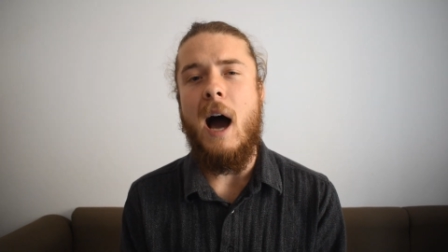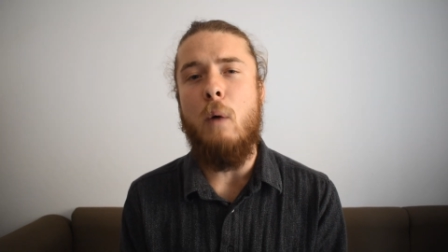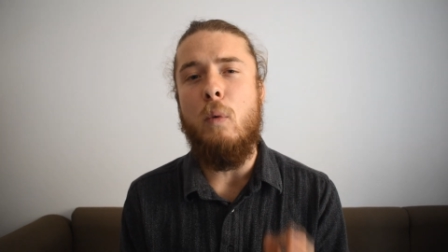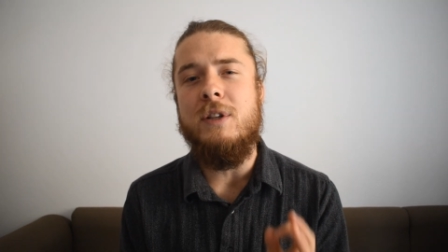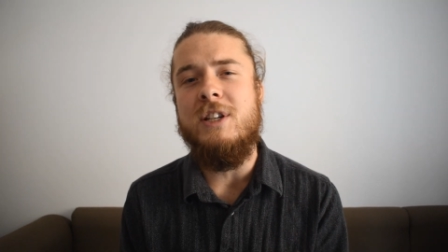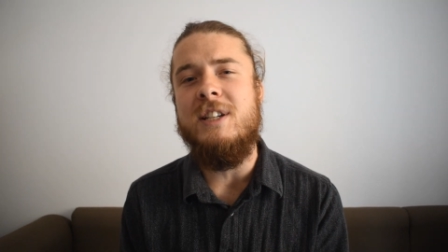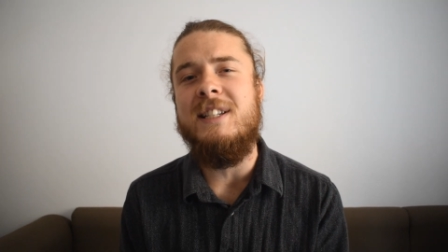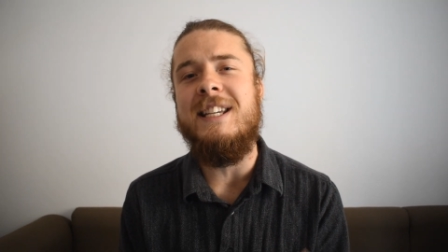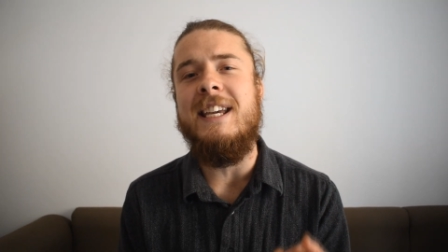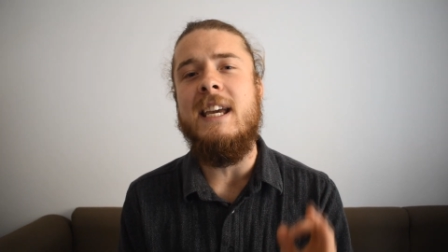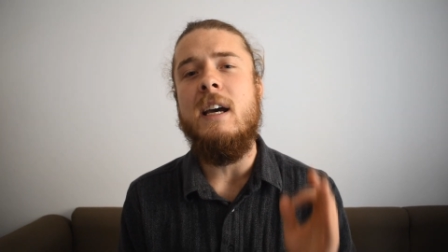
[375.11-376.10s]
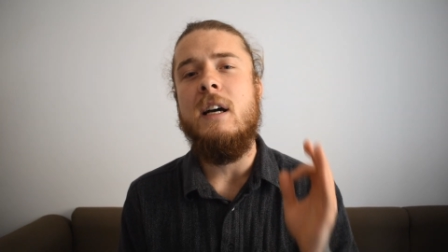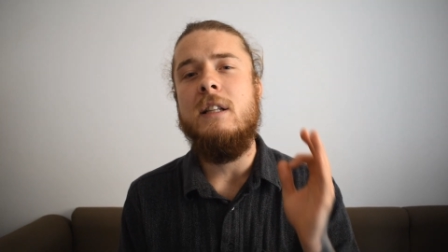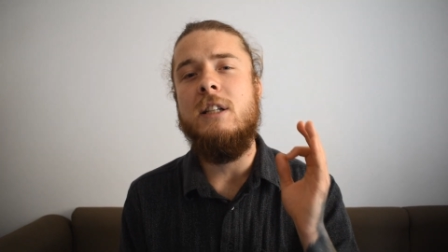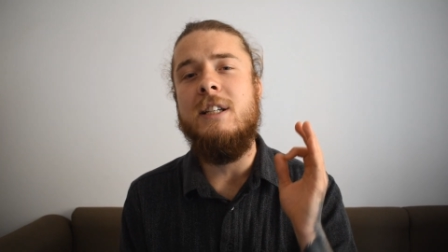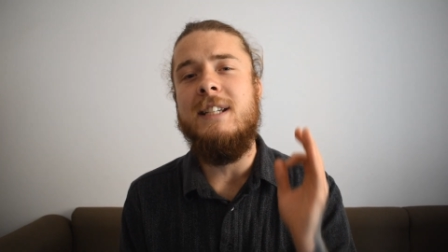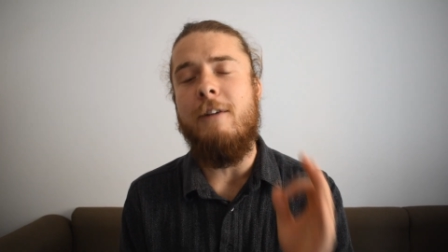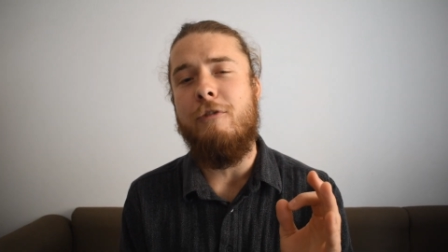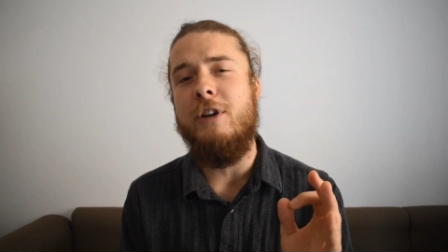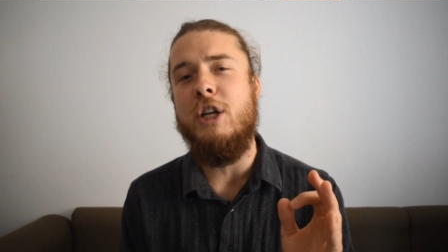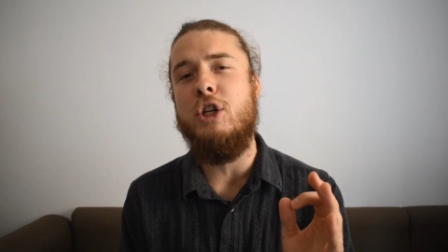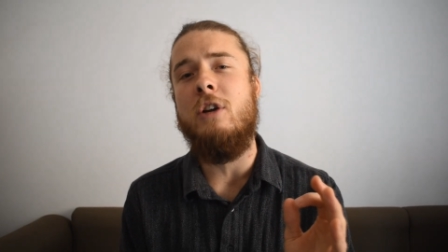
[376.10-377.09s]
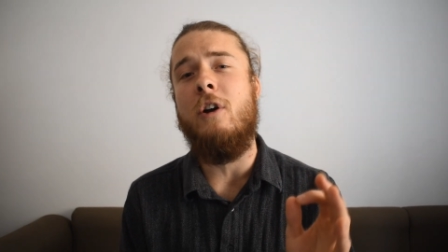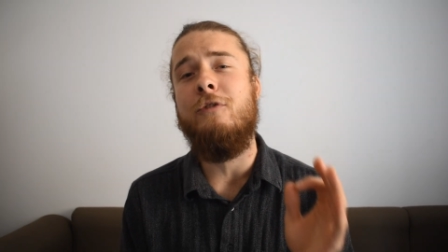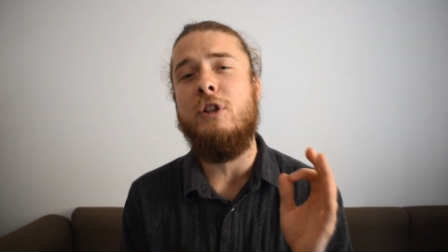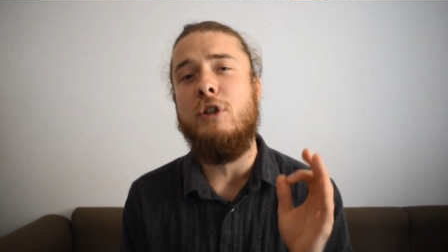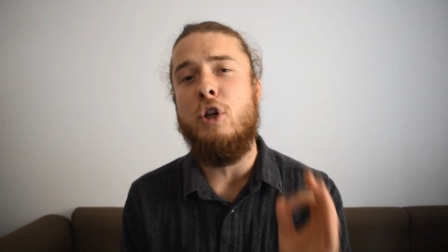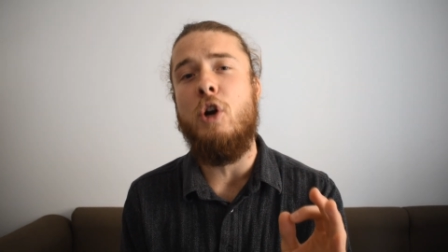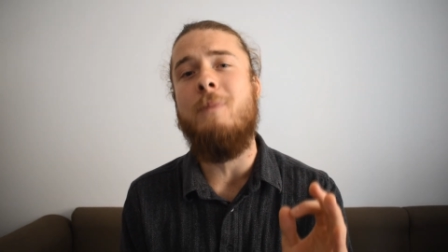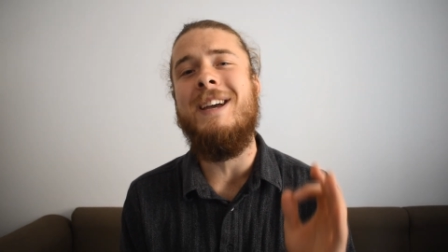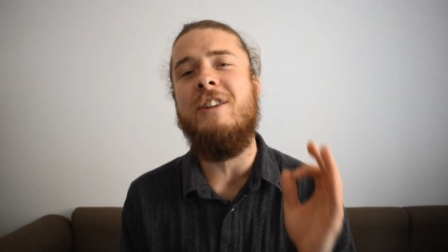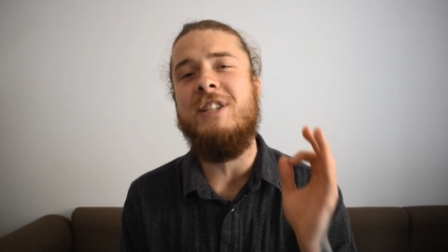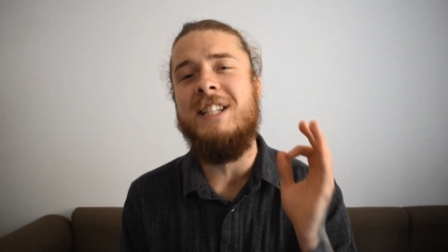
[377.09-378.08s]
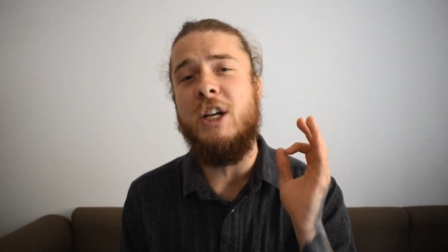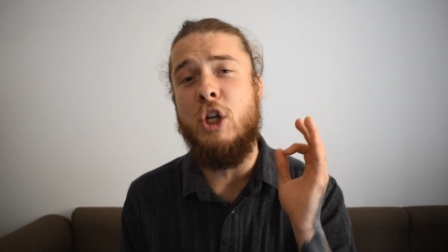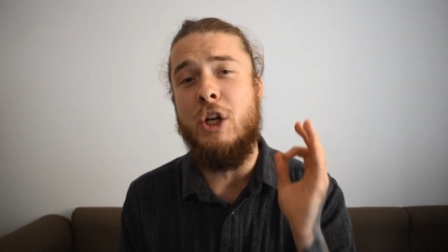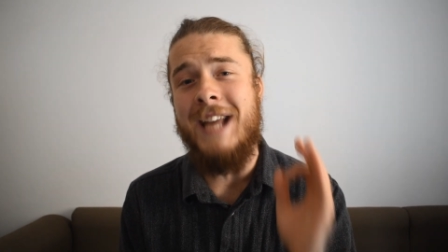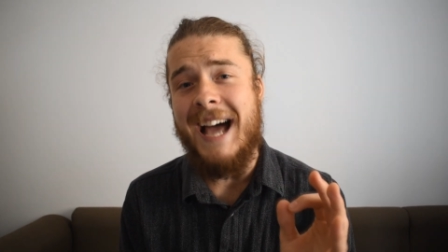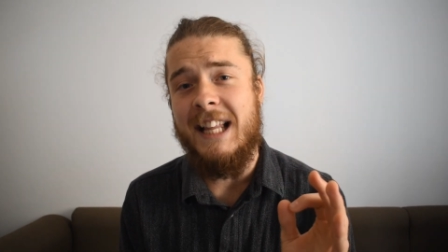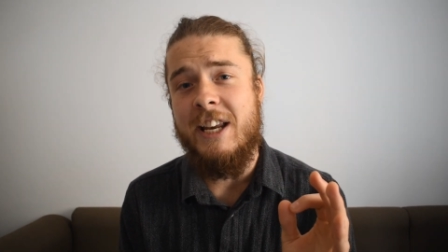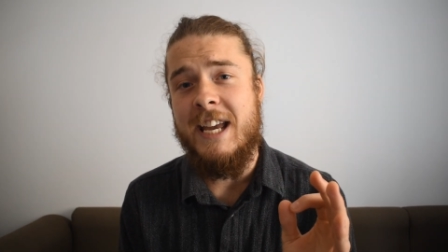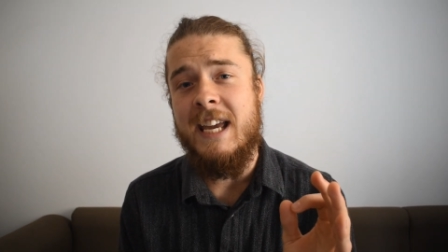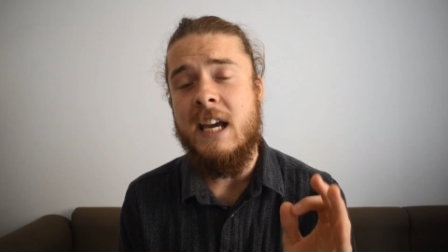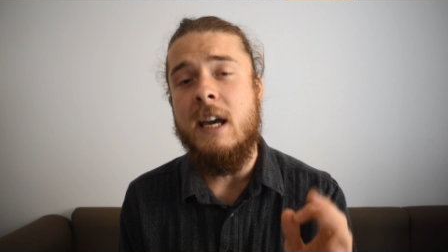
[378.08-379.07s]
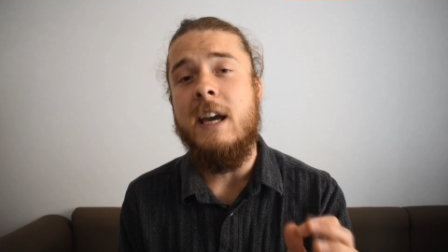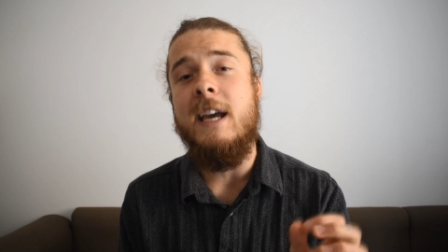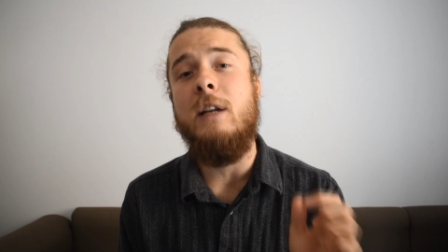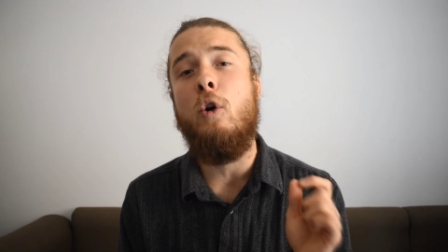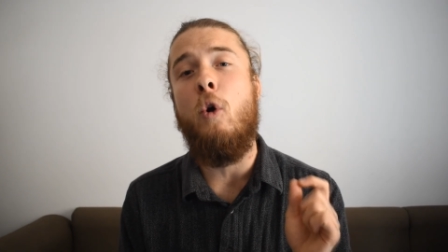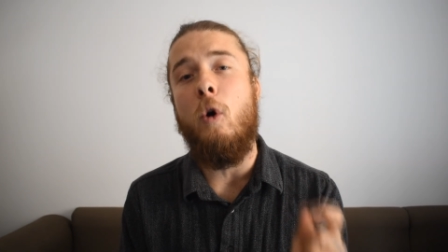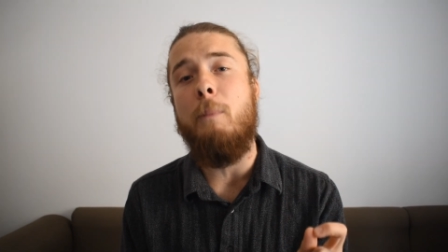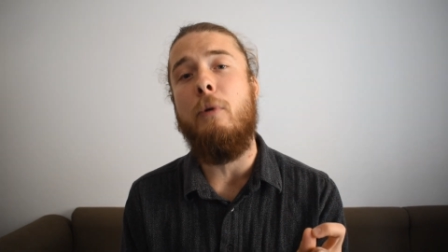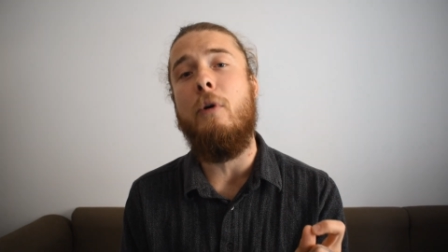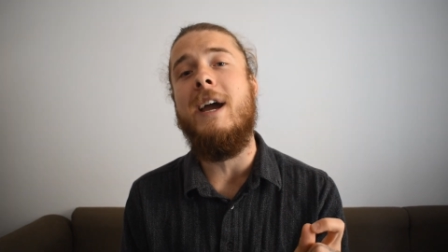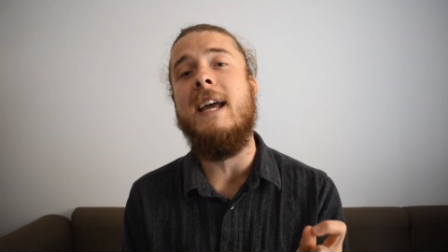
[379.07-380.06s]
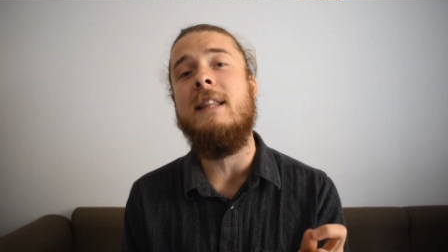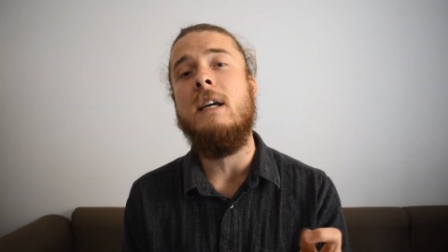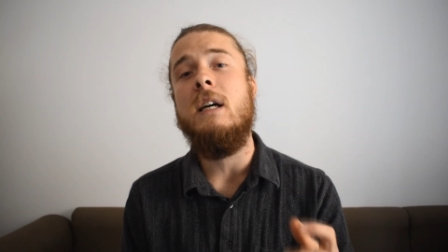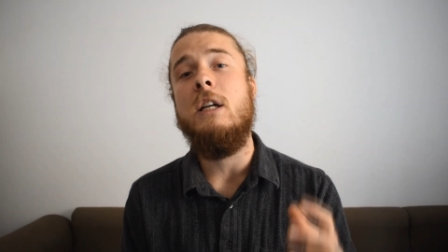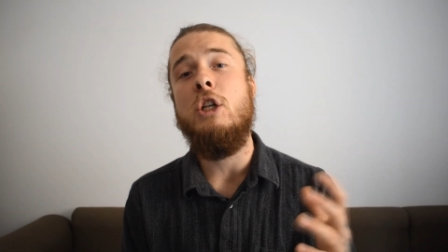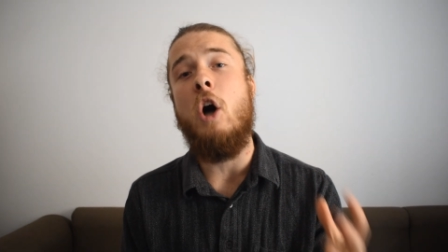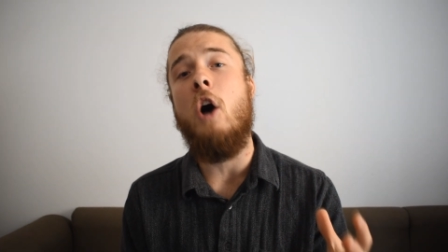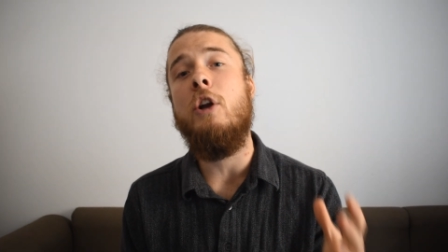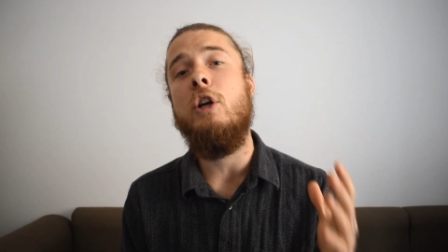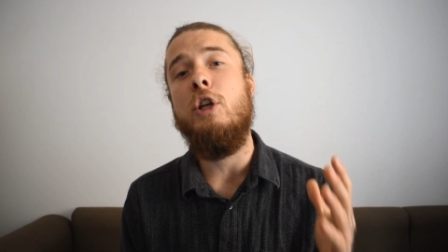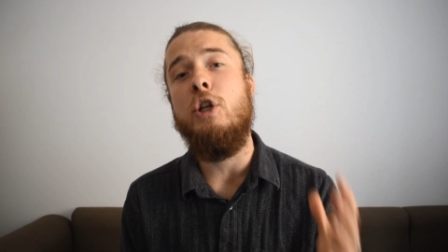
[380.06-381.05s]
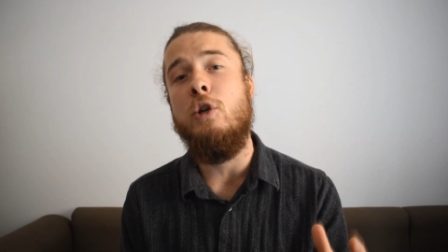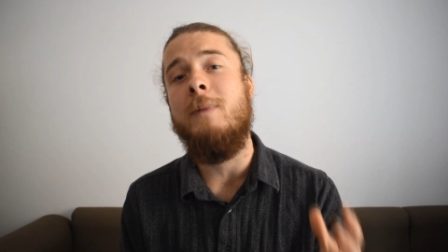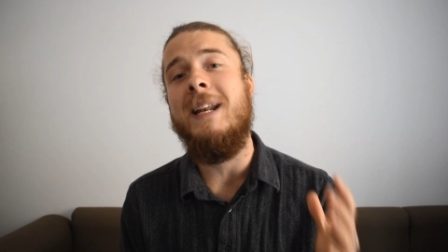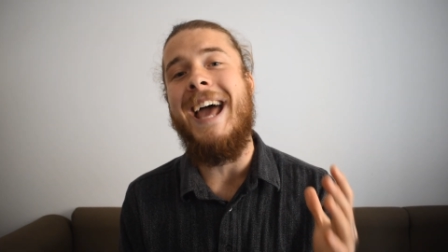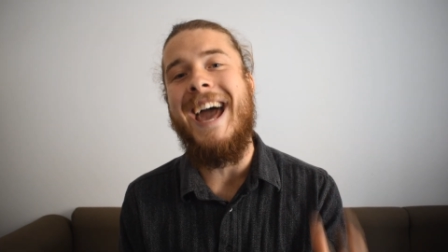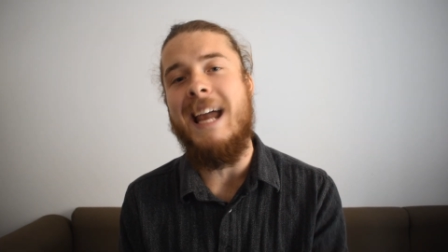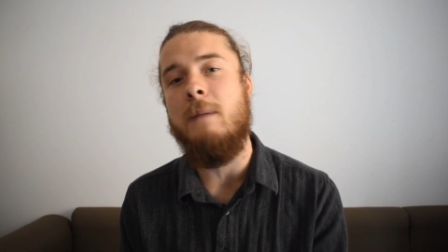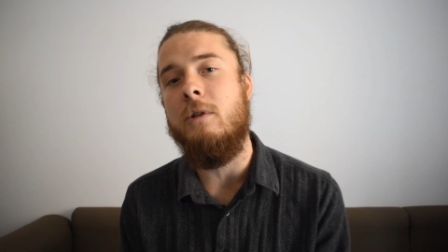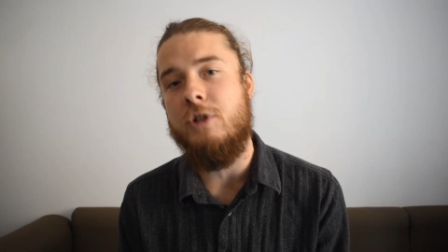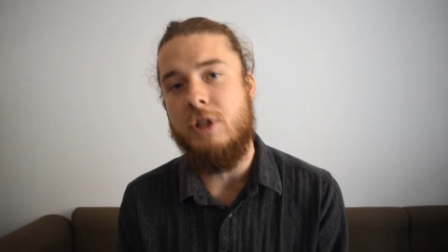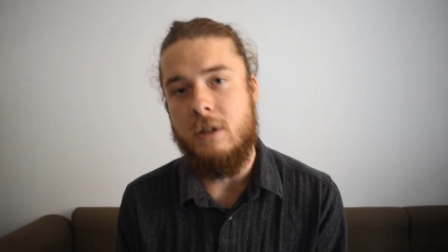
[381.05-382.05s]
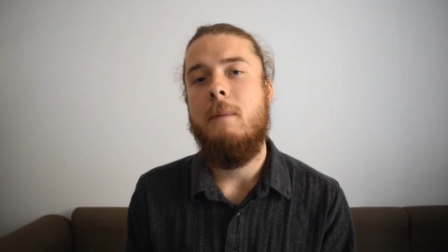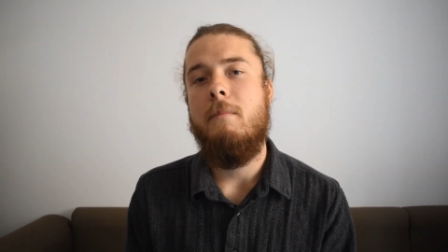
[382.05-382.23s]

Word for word: I want to see the definition of the term intersectionality incorporate non-human animals.